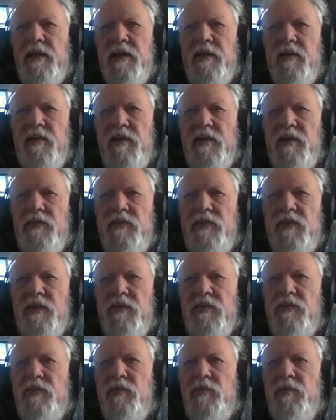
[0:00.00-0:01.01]
these things
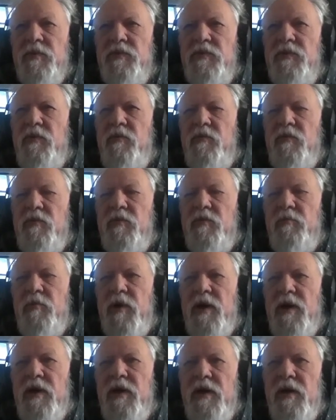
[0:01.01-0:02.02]
are what's over in
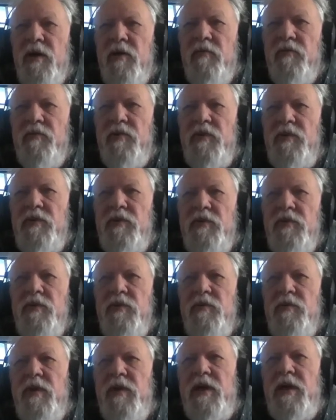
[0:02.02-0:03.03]
my
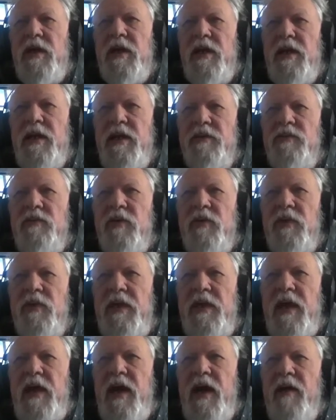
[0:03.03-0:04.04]
LV2. Like it has all the
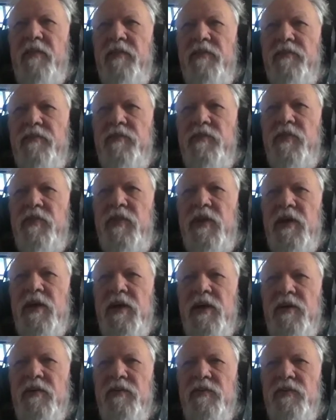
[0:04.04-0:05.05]
cath
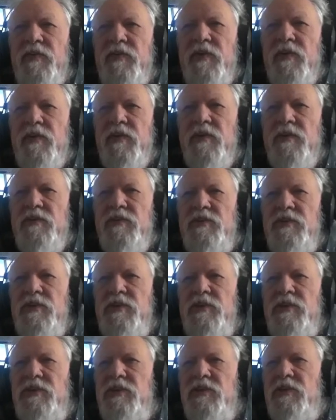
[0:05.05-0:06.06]
things and the
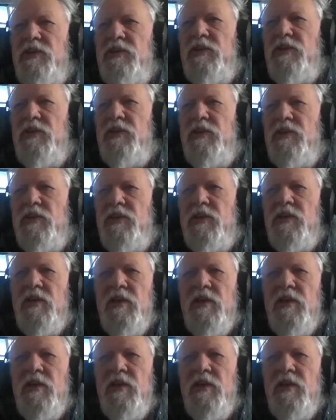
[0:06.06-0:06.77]
GT and